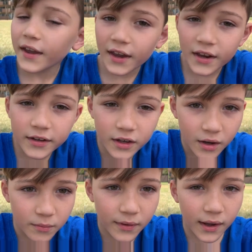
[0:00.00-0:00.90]
And
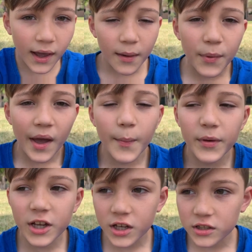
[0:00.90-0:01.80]
um, I'm
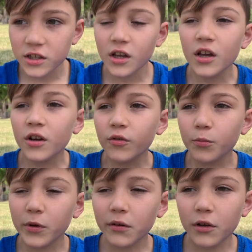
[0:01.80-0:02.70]
happy because
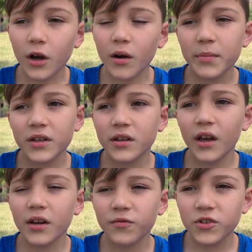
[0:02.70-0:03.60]
we would all be
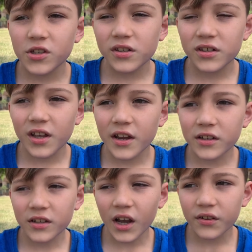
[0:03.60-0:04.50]
dead if Jesus
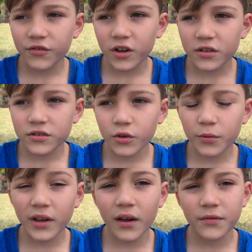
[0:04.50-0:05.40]
hadn't died for us. So
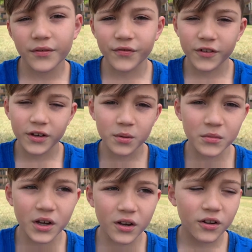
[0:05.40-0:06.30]
we have the freedom
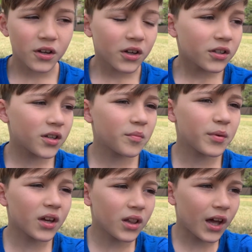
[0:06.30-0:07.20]
now to
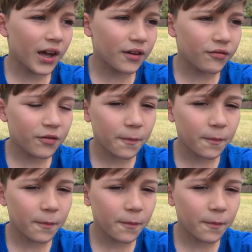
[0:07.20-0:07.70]
be alive.